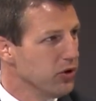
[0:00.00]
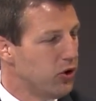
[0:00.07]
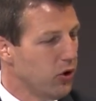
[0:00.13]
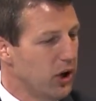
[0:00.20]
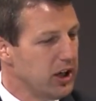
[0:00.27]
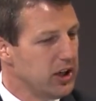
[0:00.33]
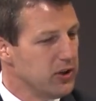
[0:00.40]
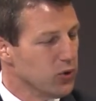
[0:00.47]
Mm -hmm.
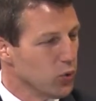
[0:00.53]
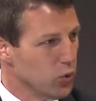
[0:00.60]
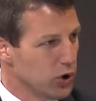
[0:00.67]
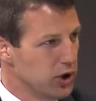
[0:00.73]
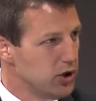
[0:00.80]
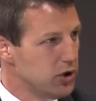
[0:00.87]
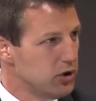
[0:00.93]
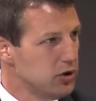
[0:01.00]
Creating
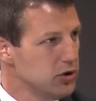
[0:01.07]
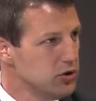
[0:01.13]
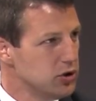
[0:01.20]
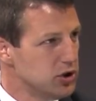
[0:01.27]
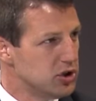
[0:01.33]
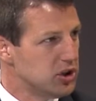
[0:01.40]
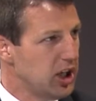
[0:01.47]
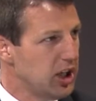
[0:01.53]
real
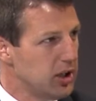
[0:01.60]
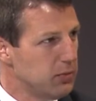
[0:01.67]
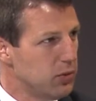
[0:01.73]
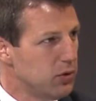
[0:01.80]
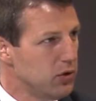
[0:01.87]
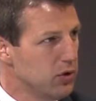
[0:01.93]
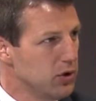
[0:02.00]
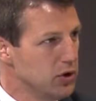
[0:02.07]

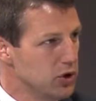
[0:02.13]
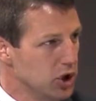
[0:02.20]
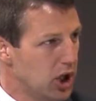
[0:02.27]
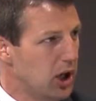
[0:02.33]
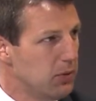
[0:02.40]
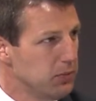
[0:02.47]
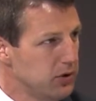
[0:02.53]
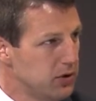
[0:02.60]
sustainable right.
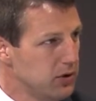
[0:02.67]
jobs. It's the